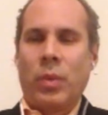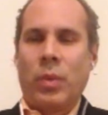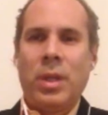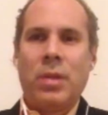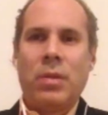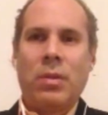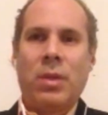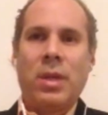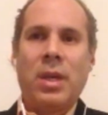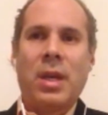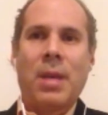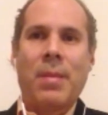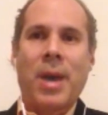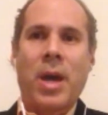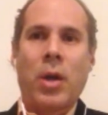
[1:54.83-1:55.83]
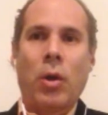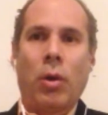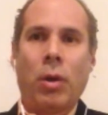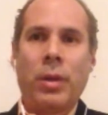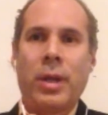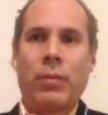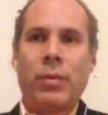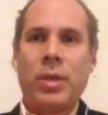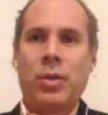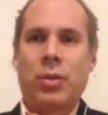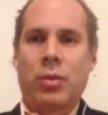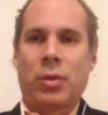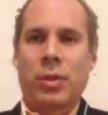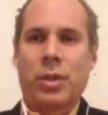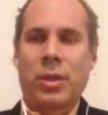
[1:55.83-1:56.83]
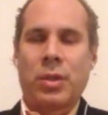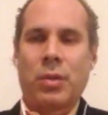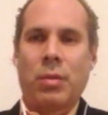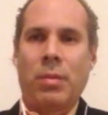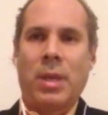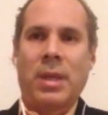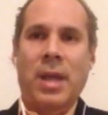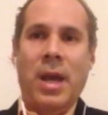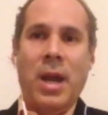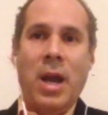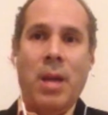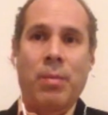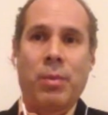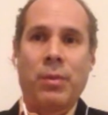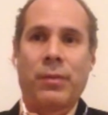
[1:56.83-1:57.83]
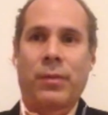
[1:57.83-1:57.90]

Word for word: We need to think about all the resources to make that apple.